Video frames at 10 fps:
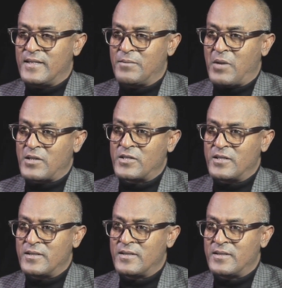
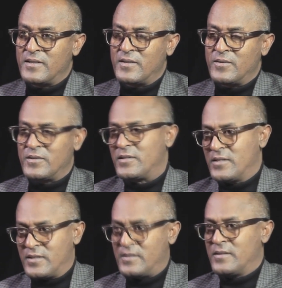Boston, which
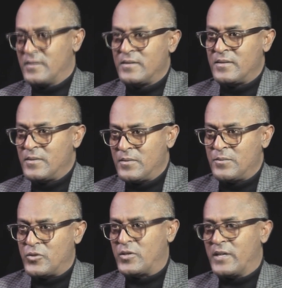is
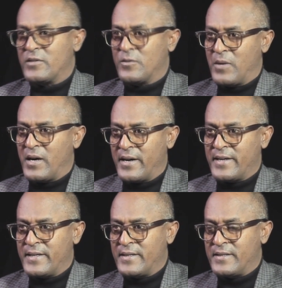put together
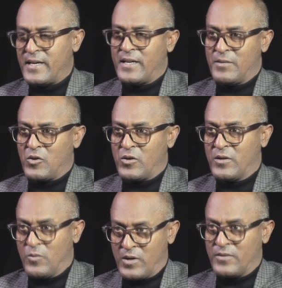by Danny
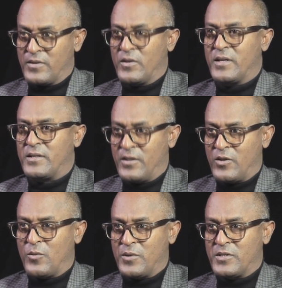McConnell, one of the great
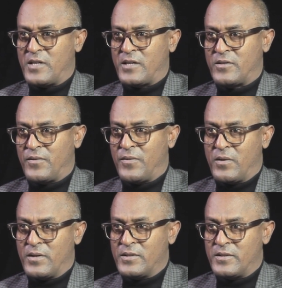Ethiopian
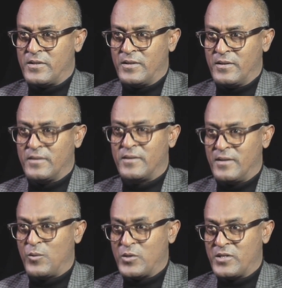saxophonists in
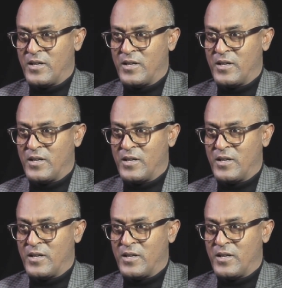the Western